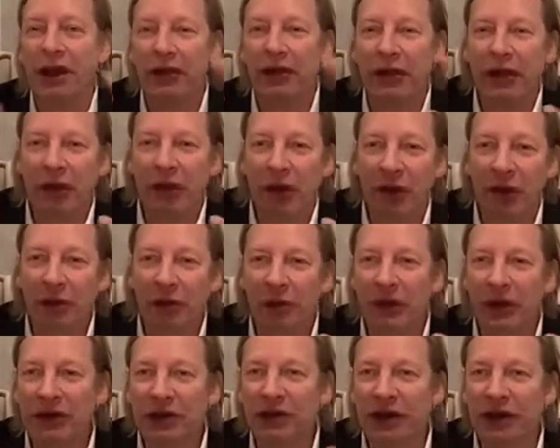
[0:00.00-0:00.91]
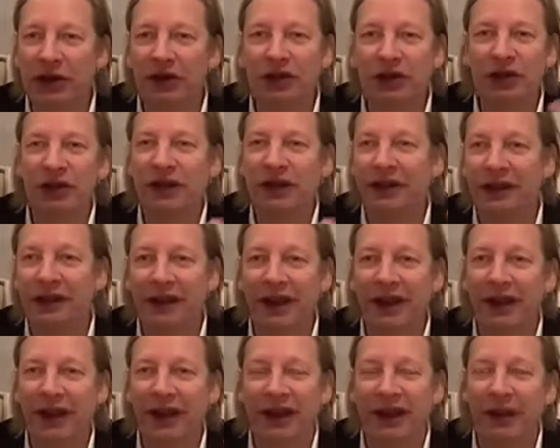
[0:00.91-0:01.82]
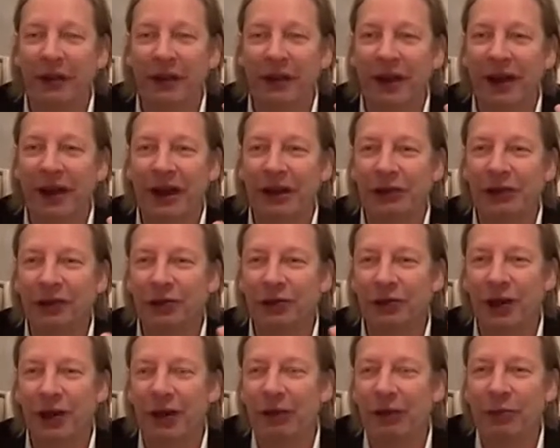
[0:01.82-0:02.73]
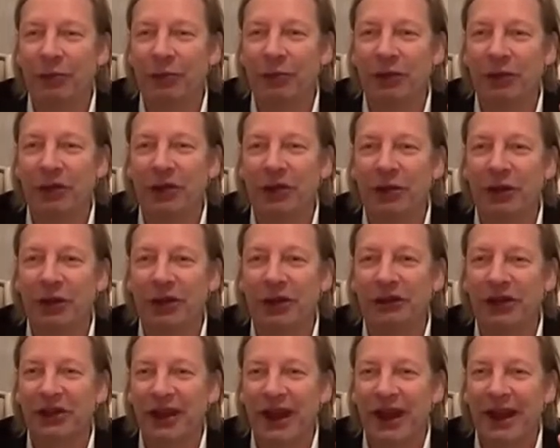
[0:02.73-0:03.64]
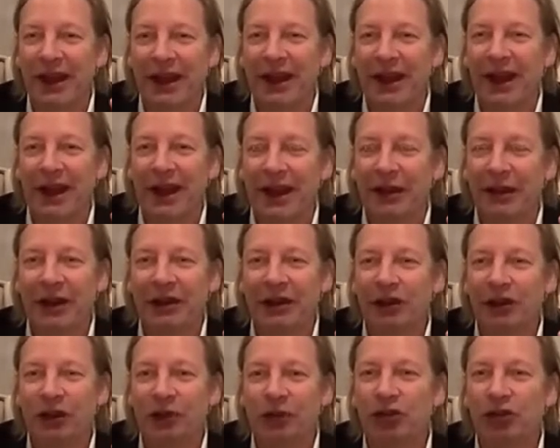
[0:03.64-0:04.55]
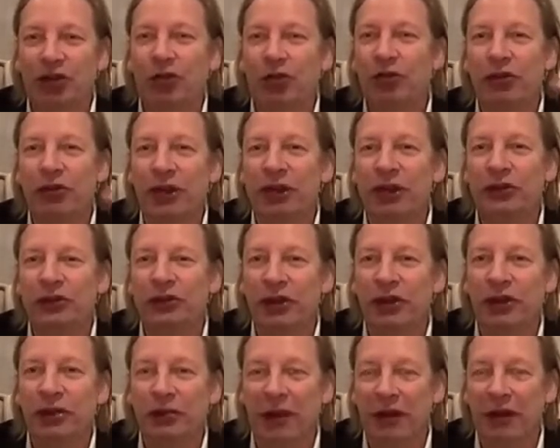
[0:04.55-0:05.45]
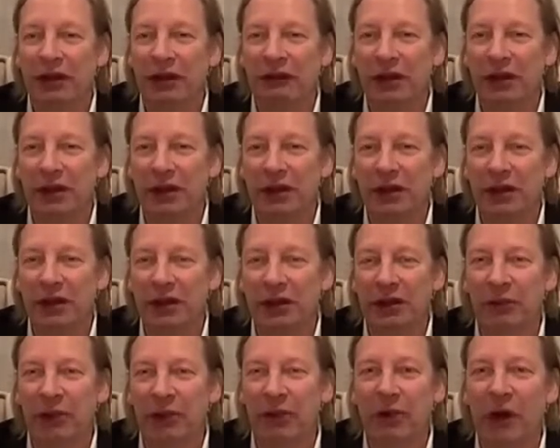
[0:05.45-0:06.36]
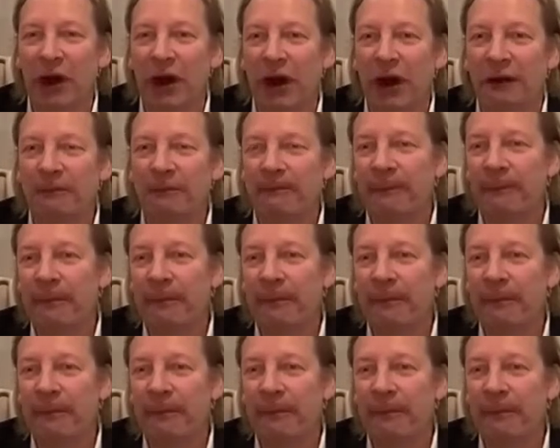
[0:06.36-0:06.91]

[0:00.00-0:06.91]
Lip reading: All the research this is, I write books about this. It shows two things that are relevant. Number one,